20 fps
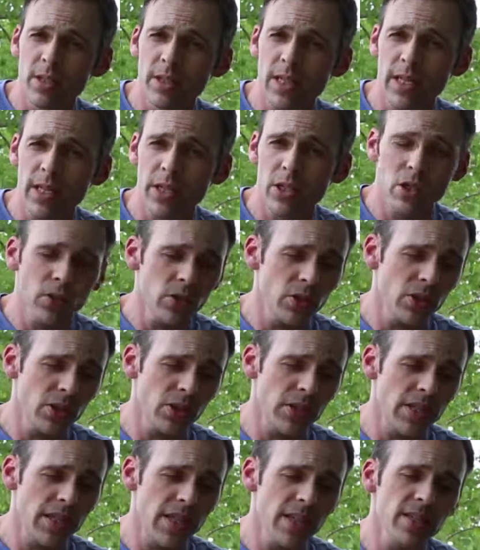that I use
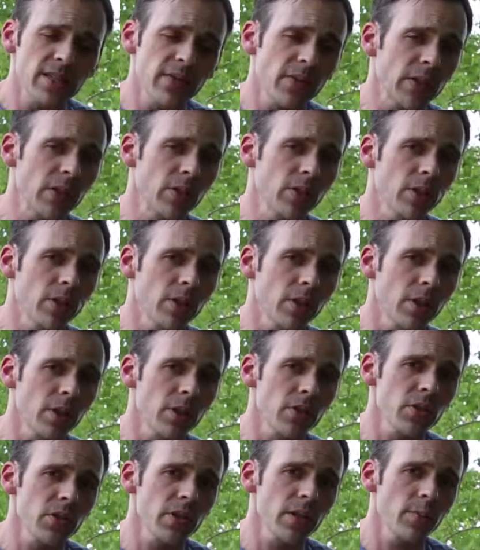just in case if I do a little
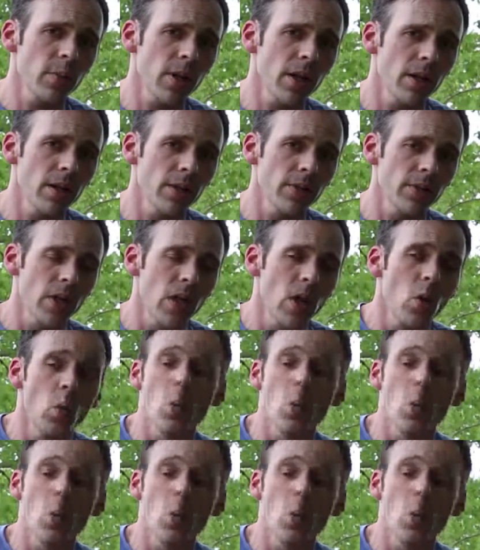close-up of